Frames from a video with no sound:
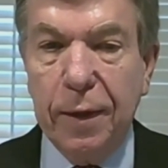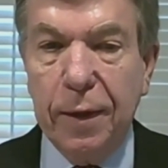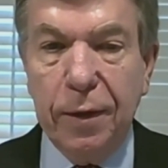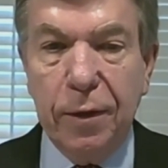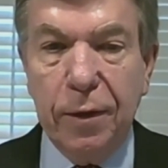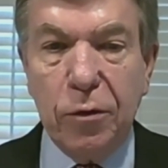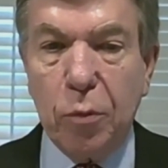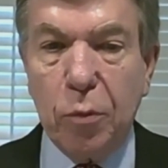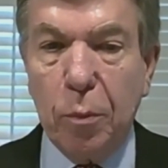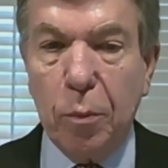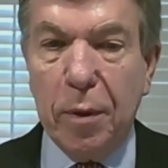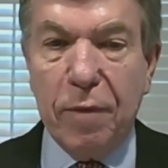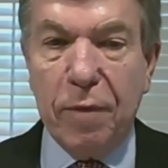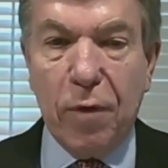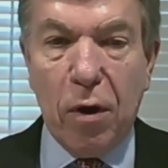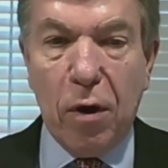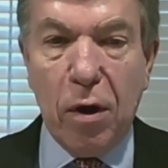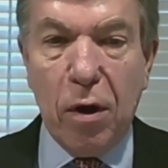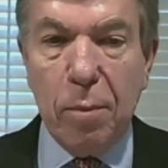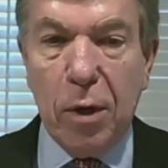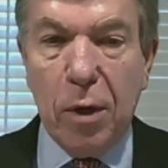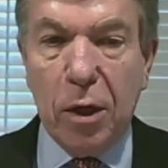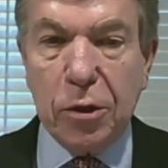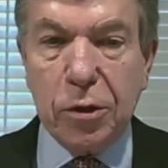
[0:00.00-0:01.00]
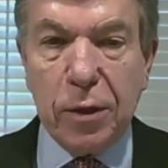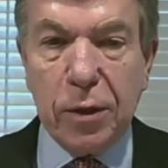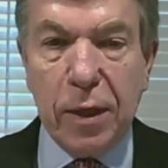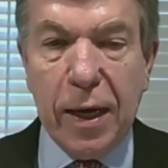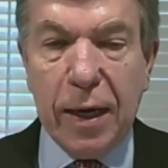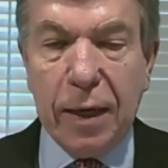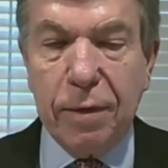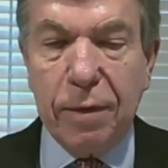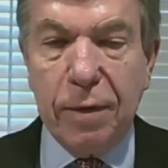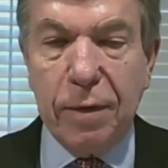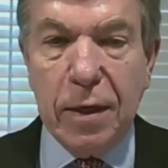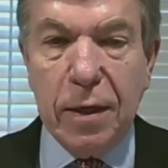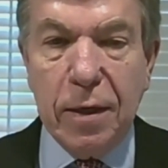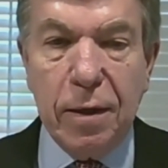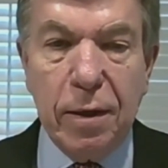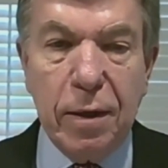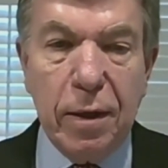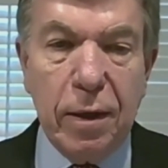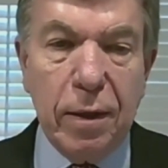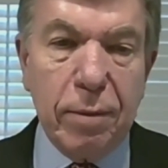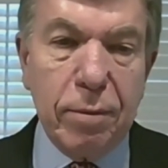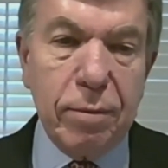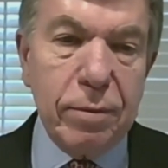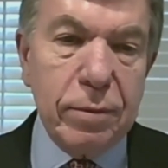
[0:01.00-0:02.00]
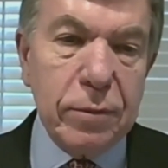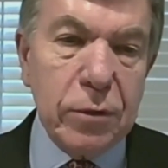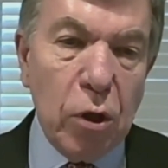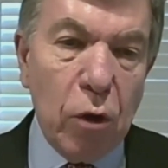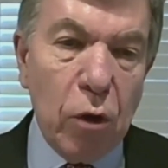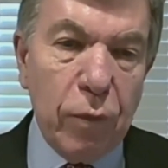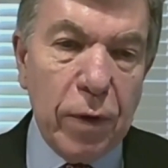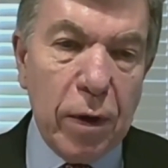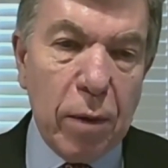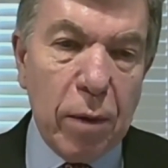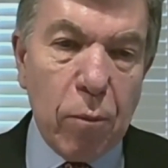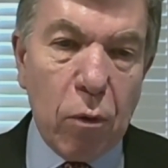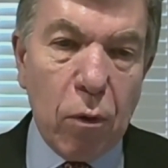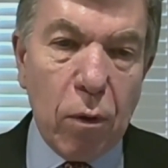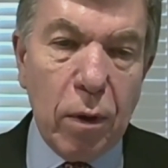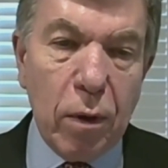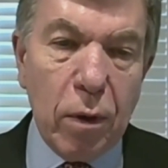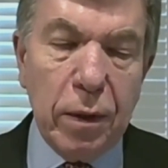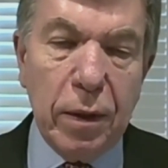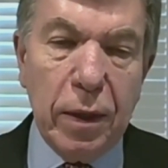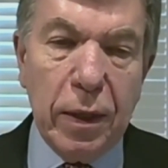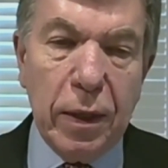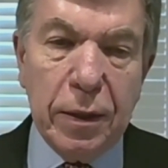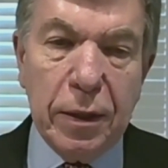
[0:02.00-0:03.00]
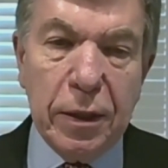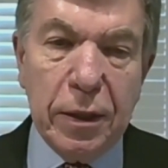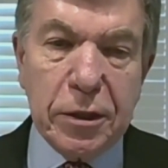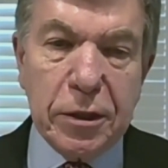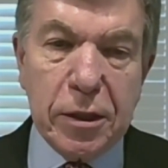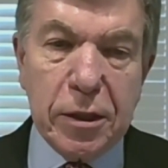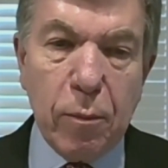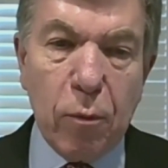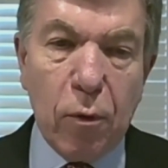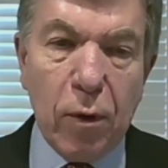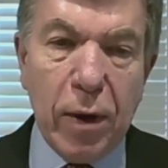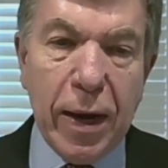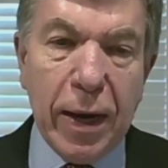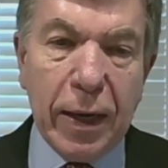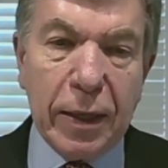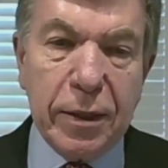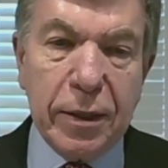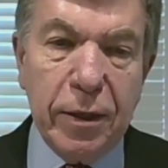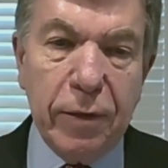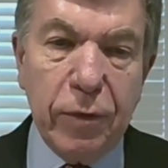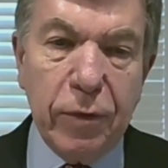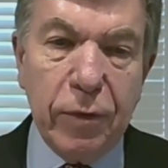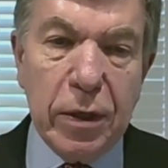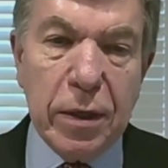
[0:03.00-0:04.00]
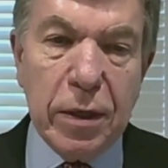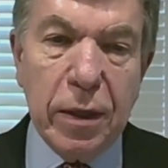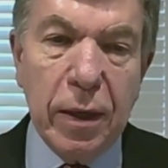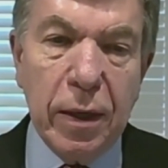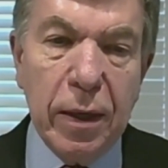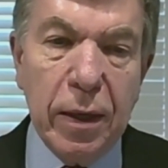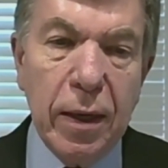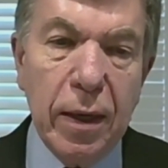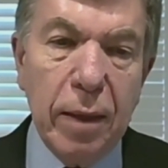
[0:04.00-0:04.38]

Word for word: this would be very much like the uh, November and, and December activity,